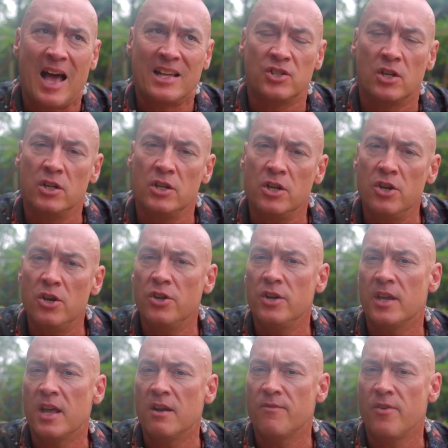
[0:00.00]
As a
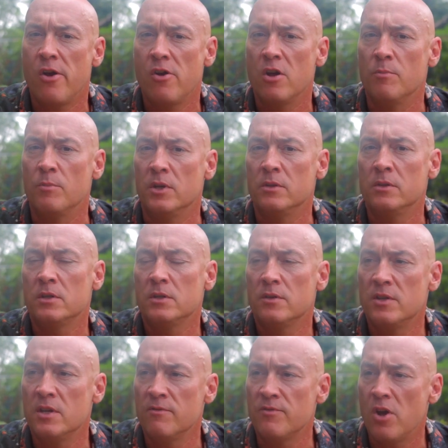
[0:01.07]
learning environment,
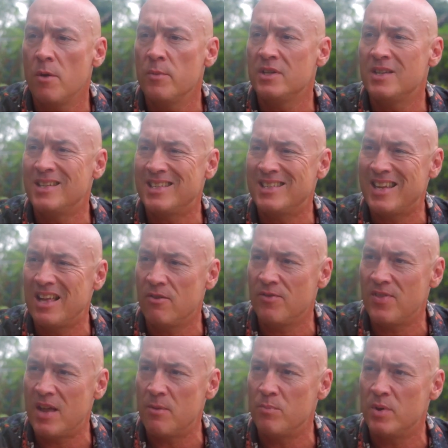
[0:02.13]
the environment
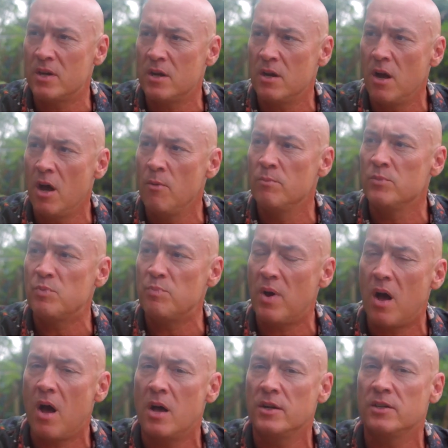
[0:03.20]
itself then becomes
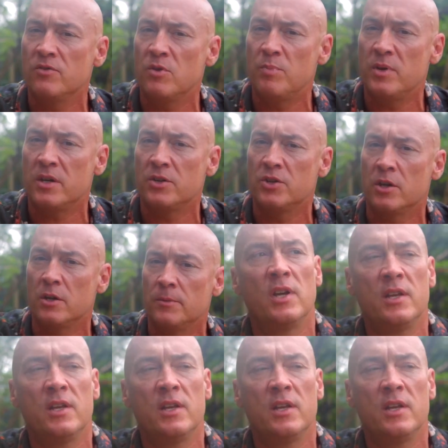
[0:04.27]
part of the picture.